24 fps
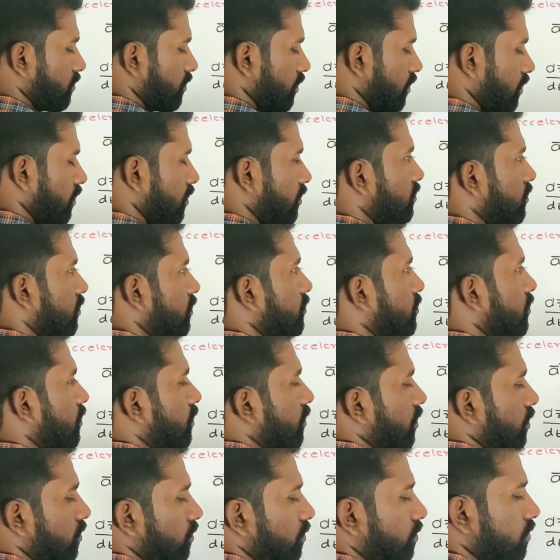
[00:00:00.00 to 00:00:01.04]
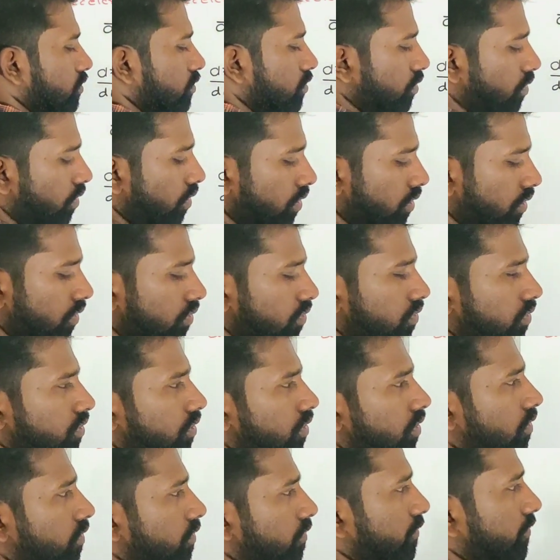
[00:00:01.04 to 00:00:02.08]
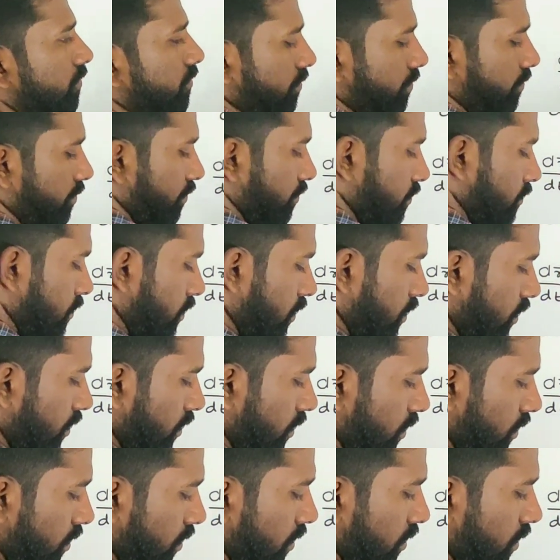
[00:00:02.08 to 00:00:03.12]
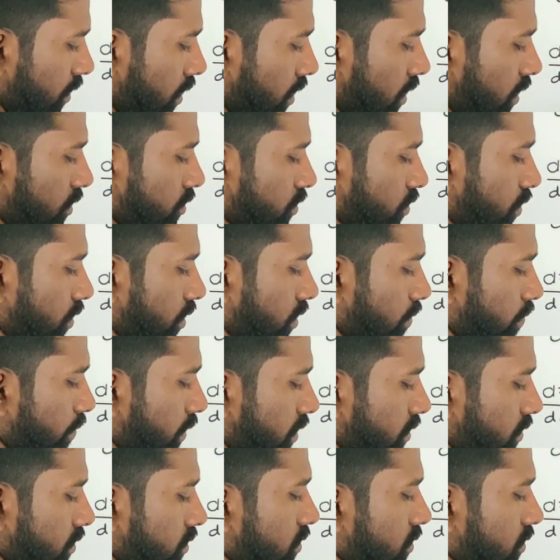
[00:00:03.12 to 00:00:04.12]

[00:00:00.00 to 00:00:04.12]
the acceleration is equal to square root of 8 square